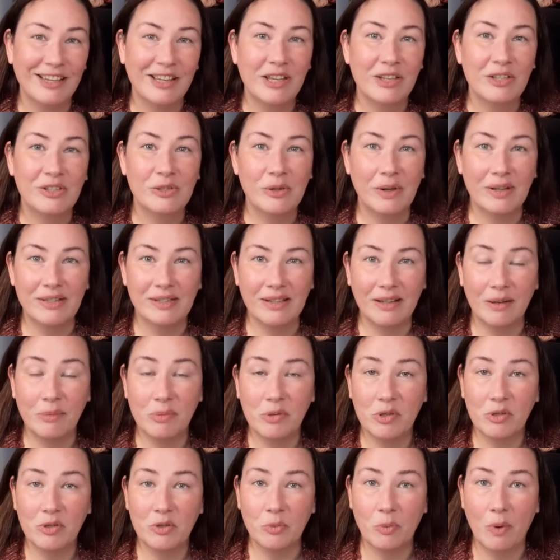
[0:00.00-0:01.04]
So I signed up to
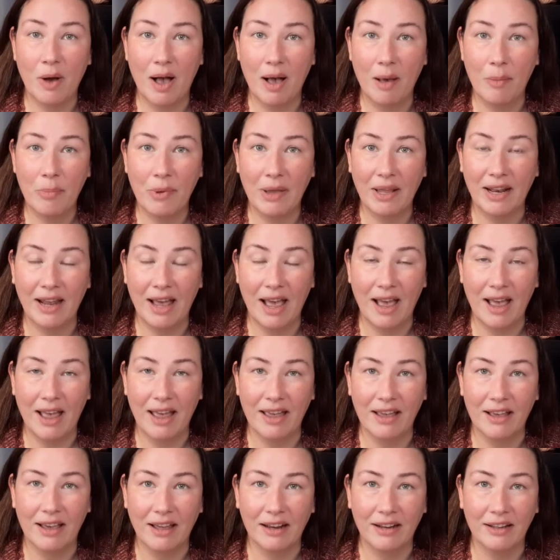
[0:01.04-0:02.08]
swap, and I
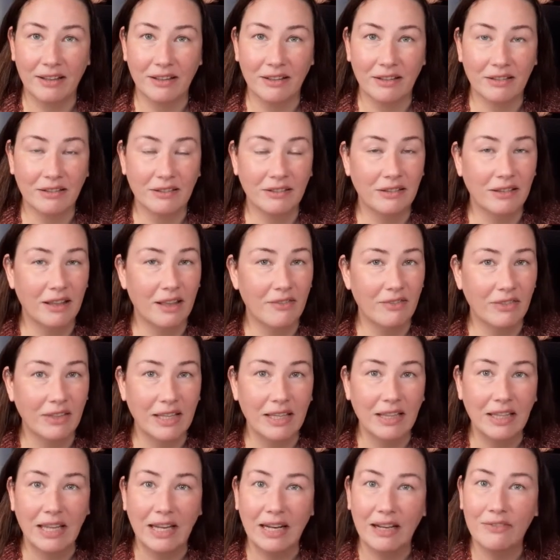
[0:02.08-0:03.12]
got a lovely
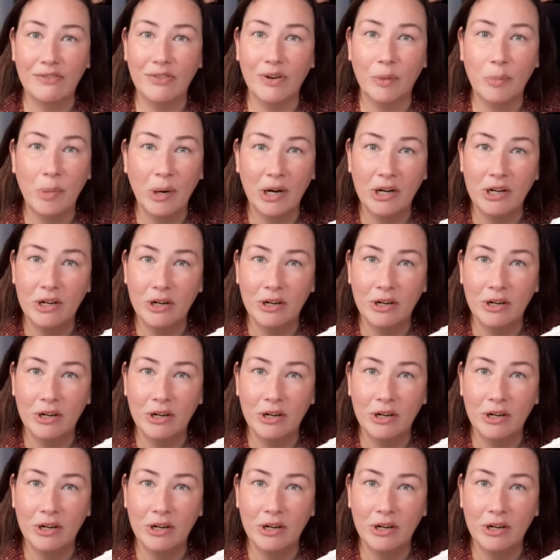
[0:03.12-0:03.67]
lady for a partner.